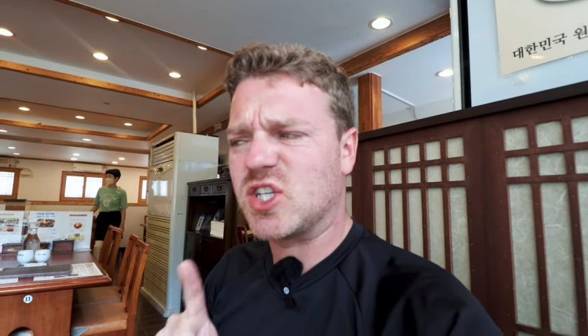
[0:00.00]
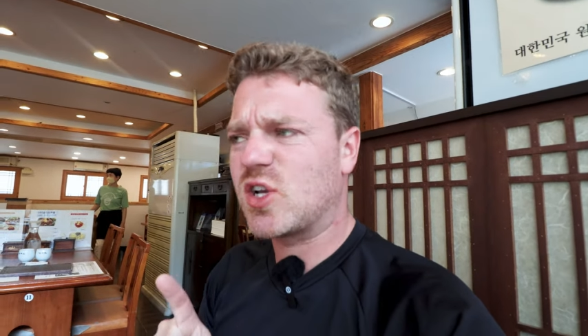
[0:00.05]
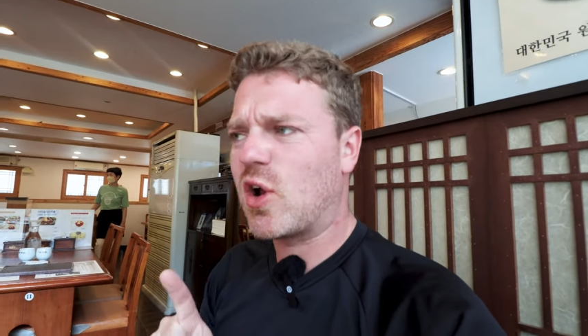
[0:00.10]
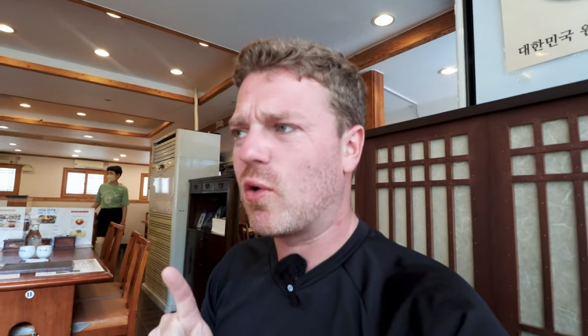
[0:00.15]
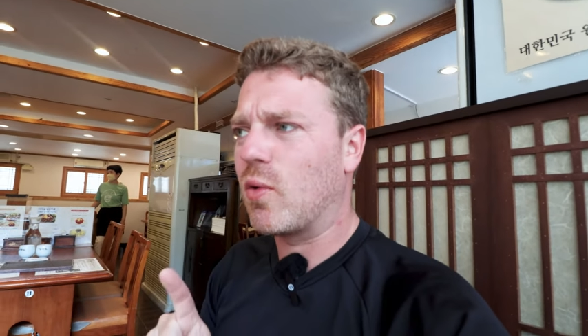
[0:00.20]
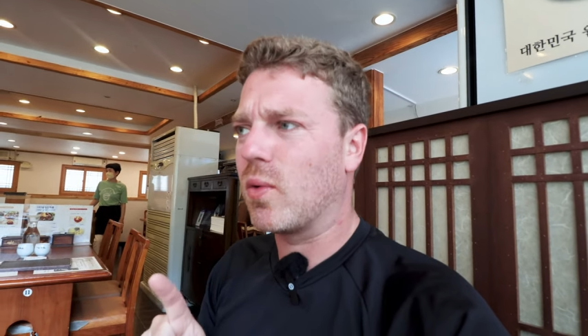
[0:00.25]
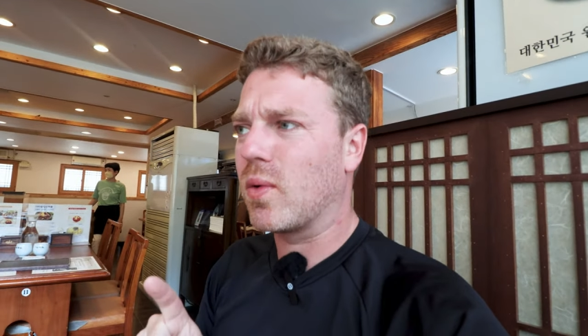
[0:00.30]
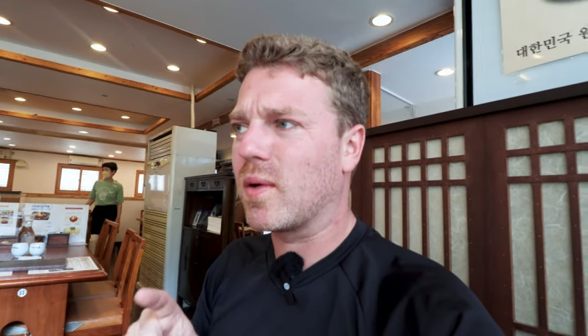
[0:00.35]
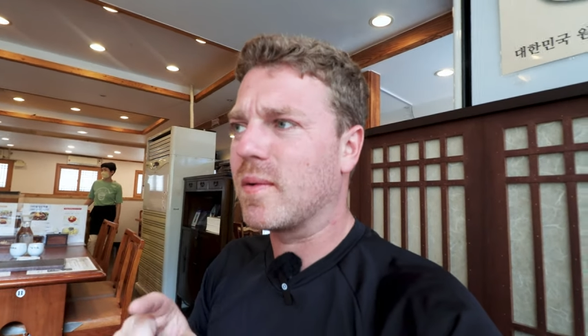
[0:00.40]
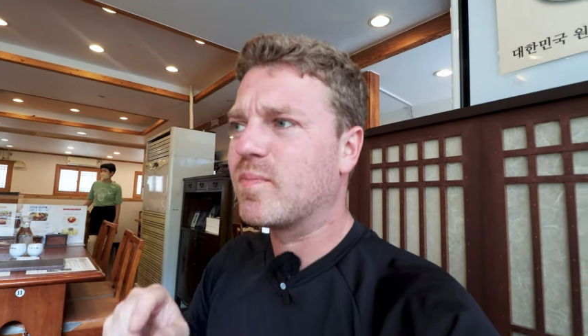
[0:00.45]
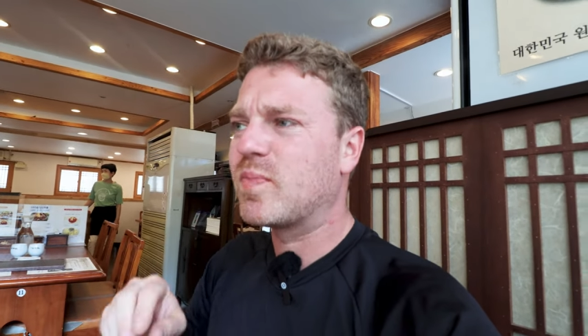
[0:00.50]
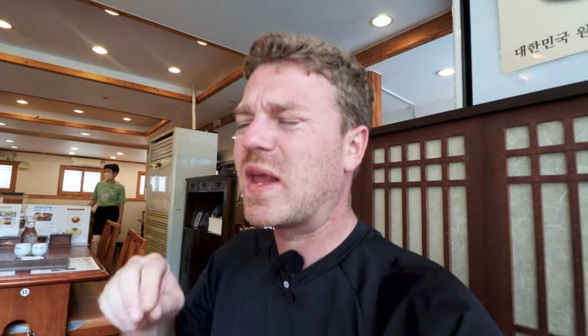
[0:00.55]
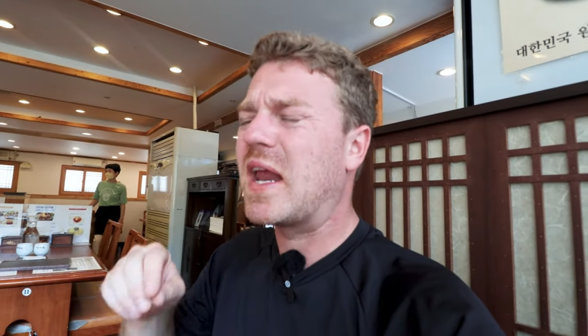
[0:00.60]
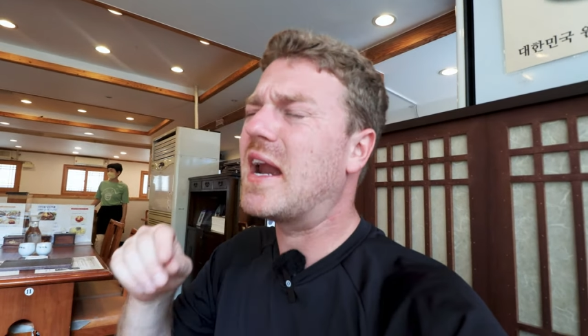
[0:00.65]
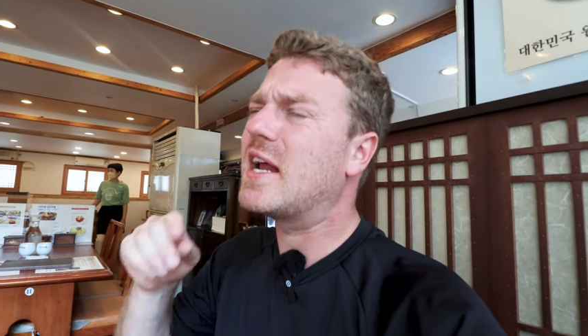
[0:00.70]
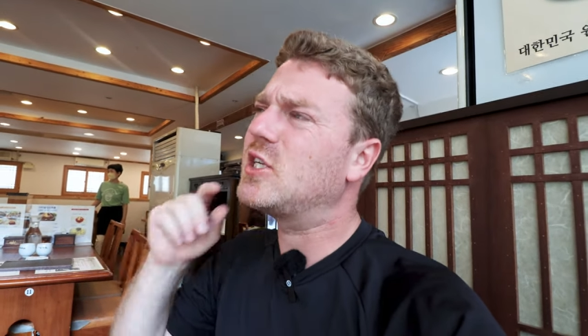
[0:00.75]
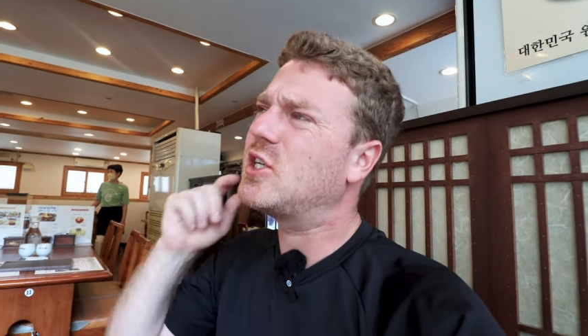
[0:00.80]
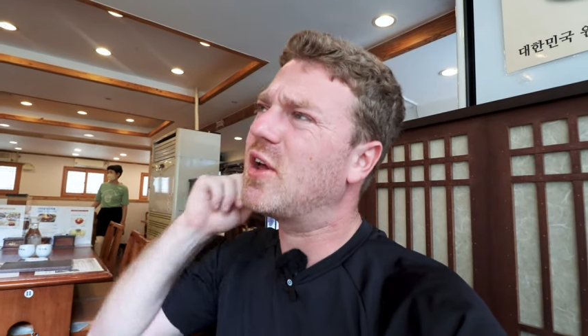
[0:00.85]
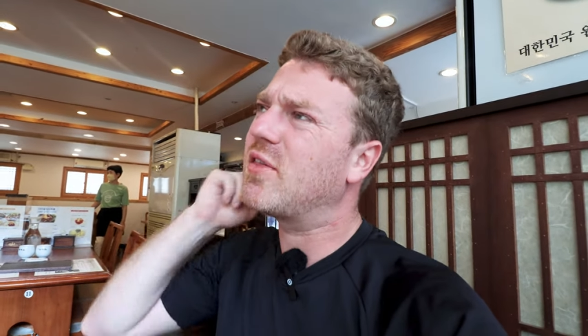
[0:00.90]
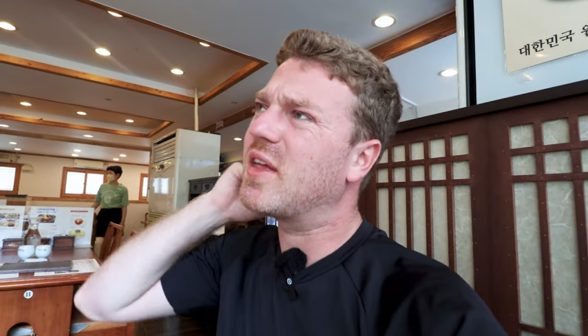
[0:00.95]
Seoul.
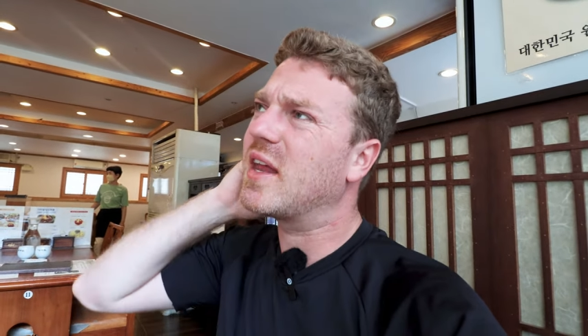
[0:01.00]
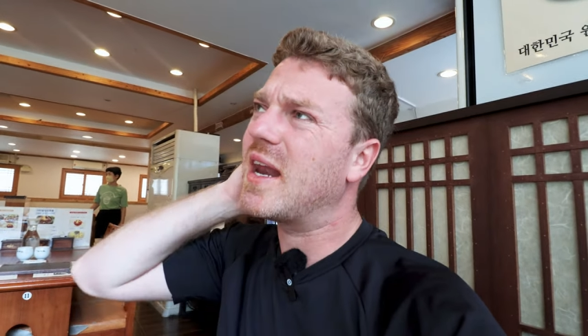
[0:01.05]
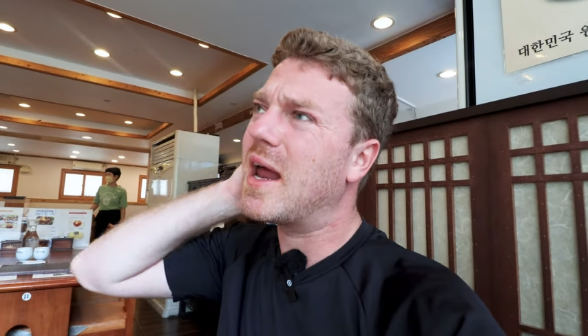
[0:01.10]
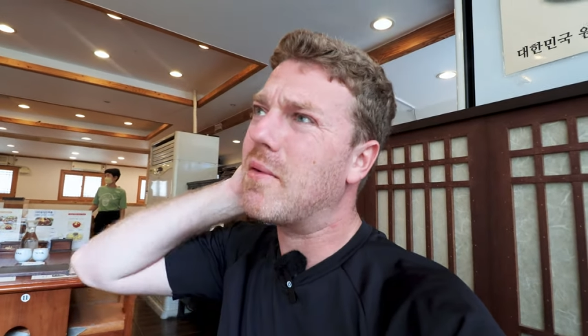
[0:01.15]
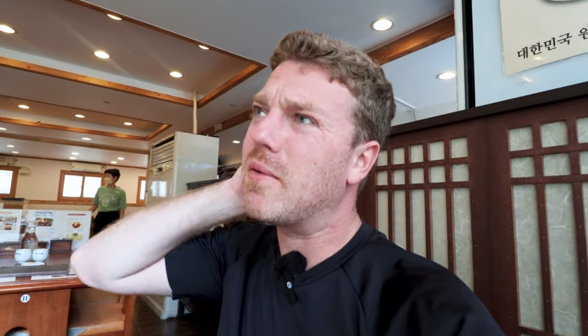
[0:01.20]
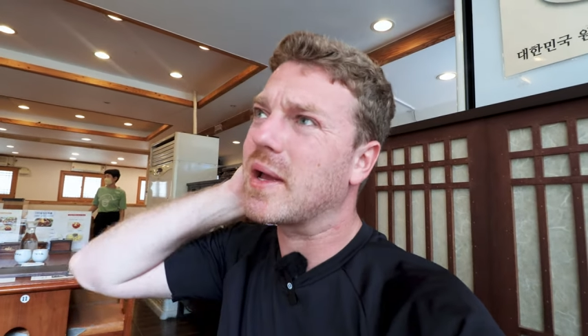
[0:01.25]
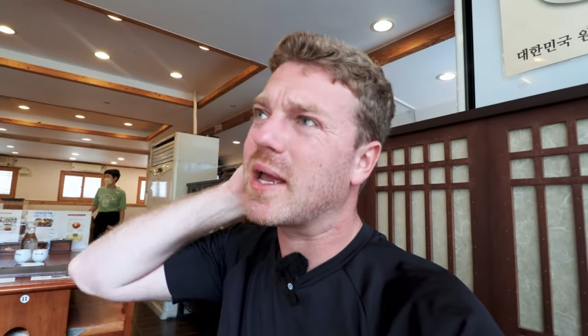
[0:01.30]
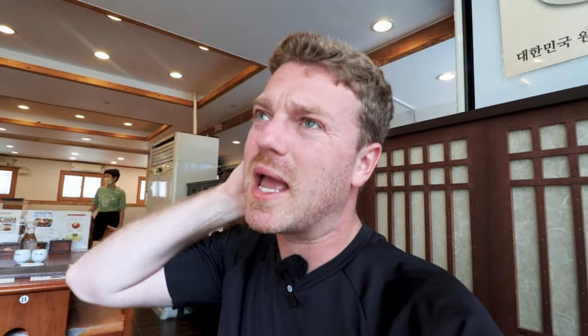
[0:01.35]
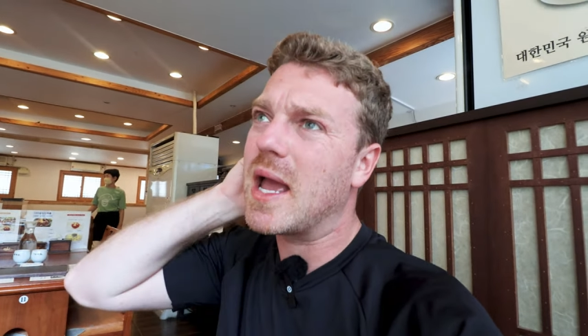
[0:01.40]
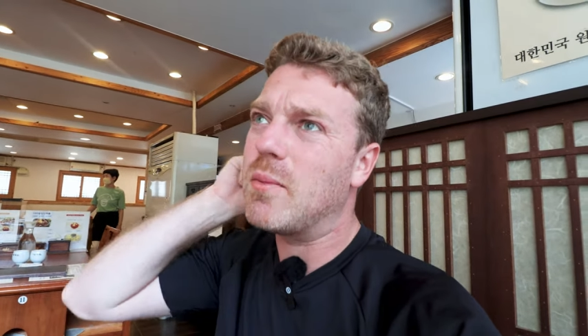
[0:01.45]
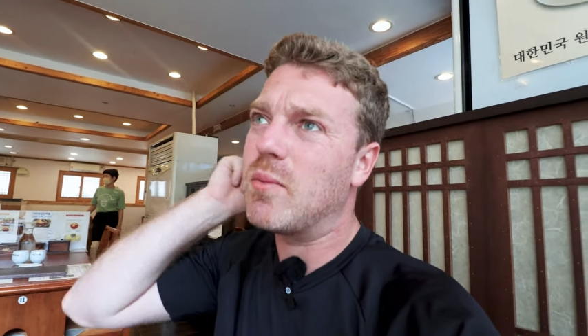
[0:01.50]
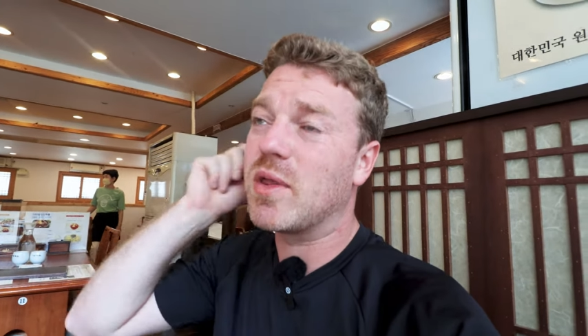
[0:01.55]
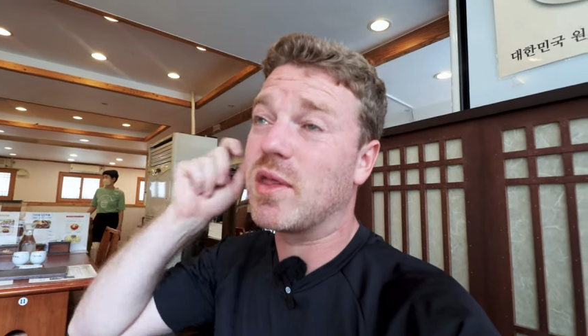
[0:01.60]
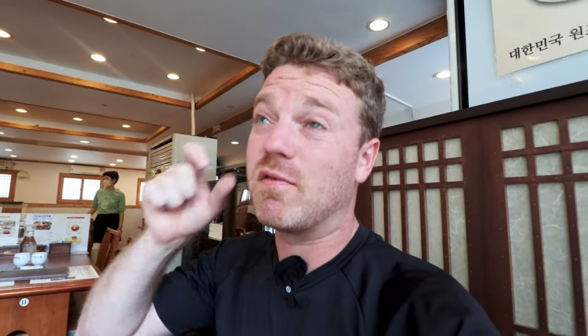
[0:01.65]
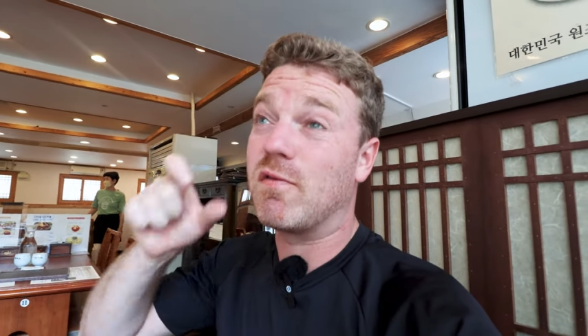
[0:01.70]
And actually, I think that one came